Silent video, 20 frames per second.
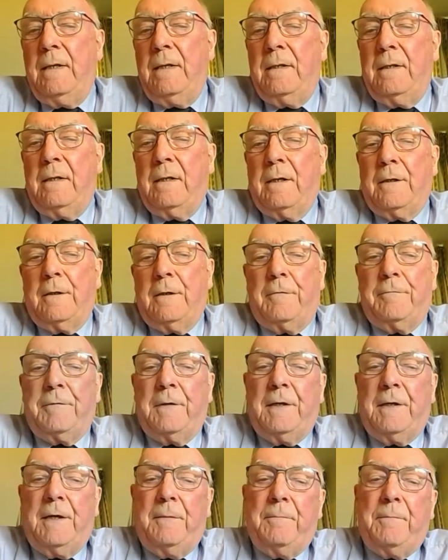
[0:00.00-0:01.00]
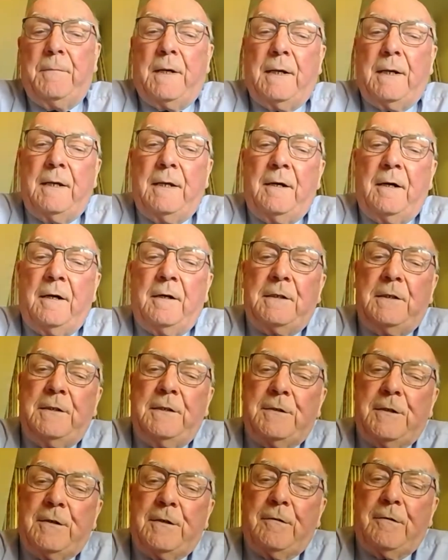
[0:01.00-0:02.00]
I offer him my
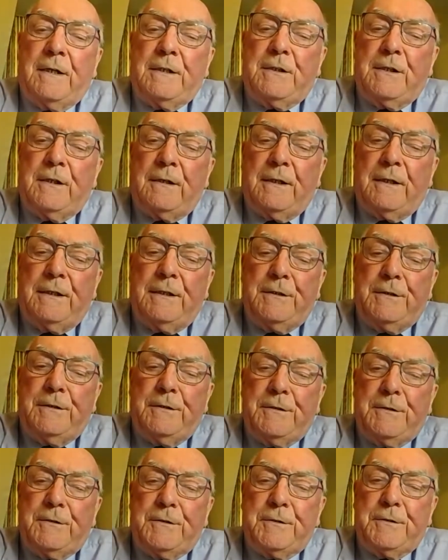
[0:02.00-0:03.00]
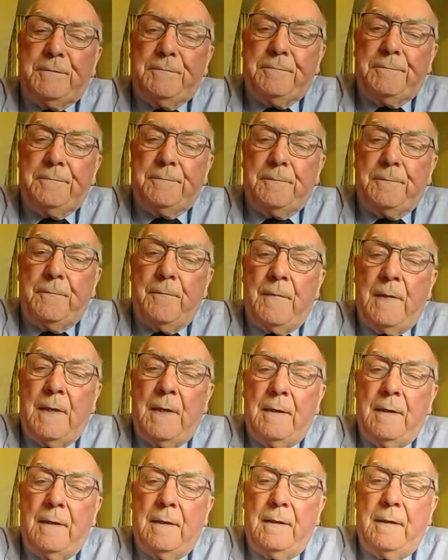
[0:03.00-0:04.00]
heartiest congratulations.
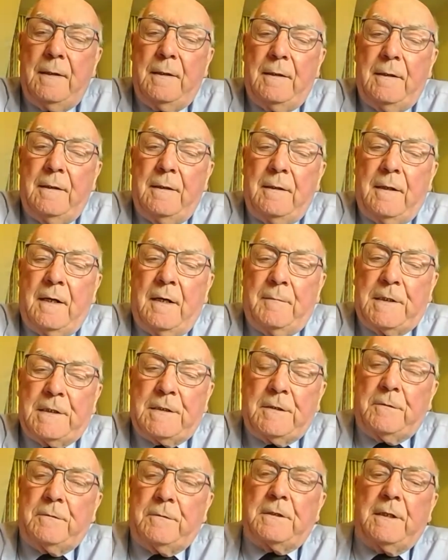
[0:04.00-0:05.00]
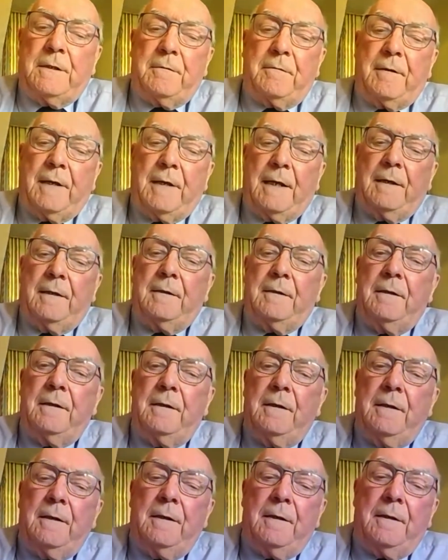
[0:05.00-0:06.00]
I must also thank
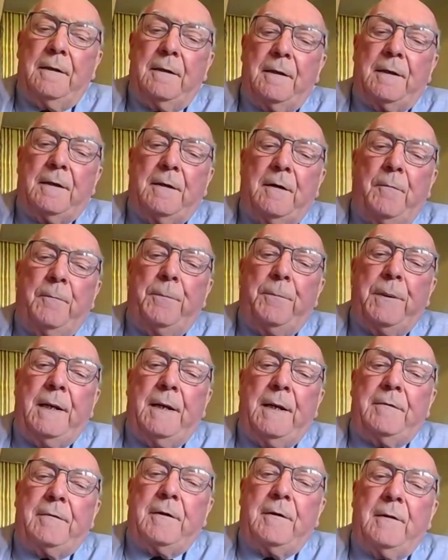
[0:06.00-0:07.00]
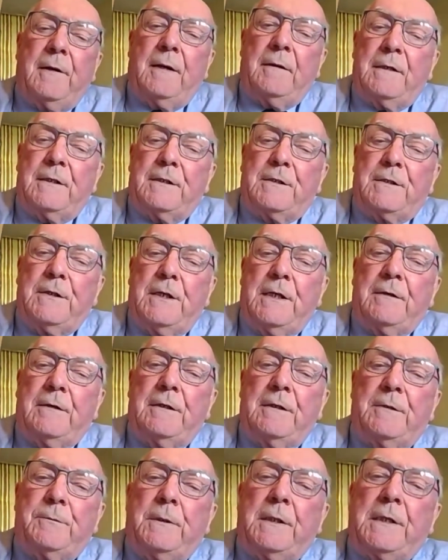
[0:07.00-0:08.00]
the compere throughout the
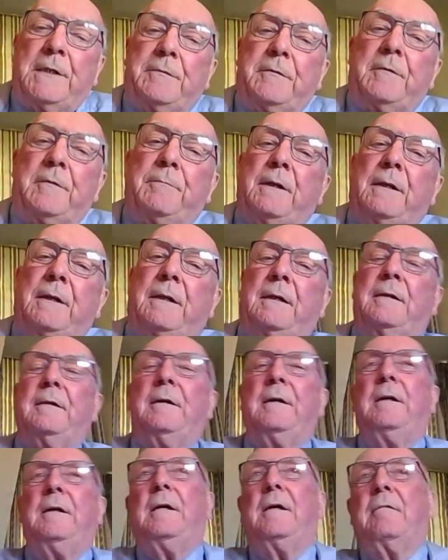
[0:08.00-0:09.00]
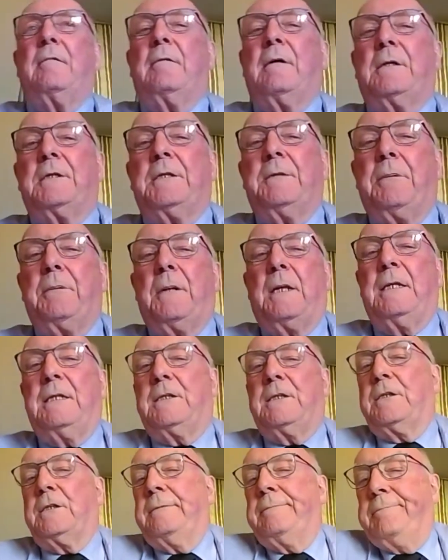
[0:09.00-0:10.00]
series, Worshipful Brother Roger
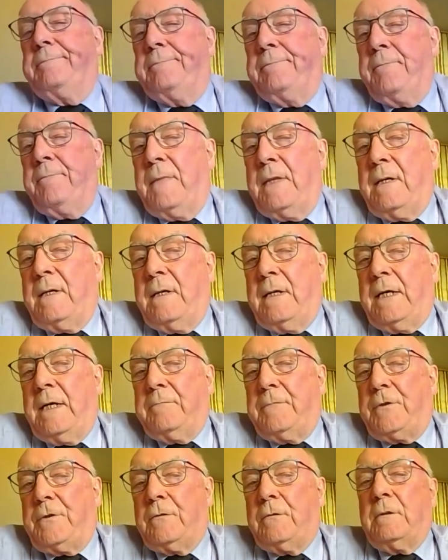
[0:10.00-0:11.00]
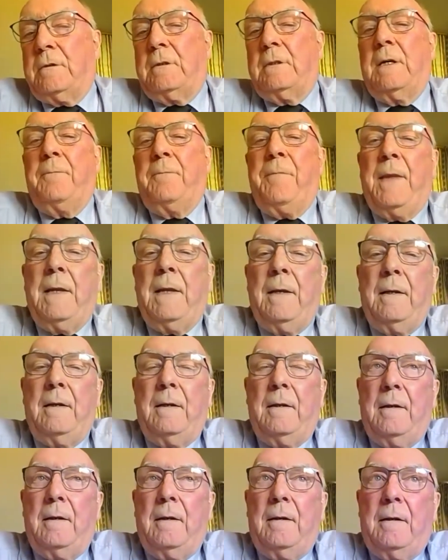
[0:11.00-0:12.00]
Blason. I am sure
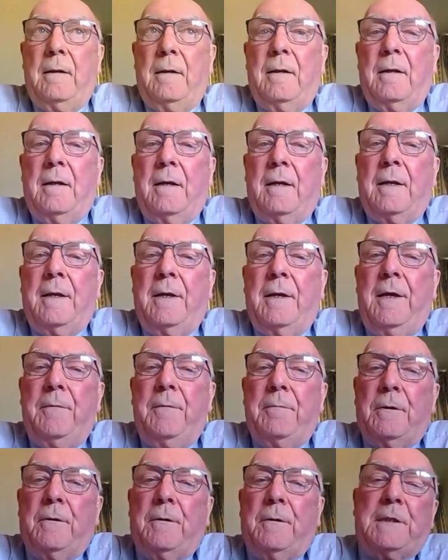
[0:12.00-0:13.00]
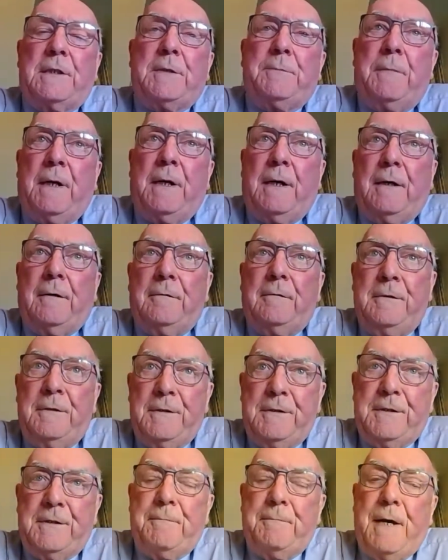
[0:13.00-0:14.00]
that he brought a smile
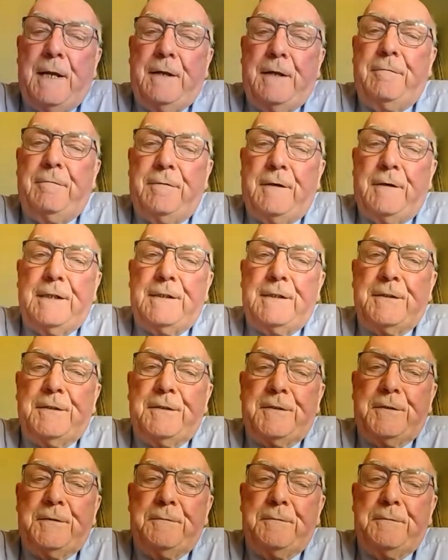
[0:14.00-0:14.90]
to many faces.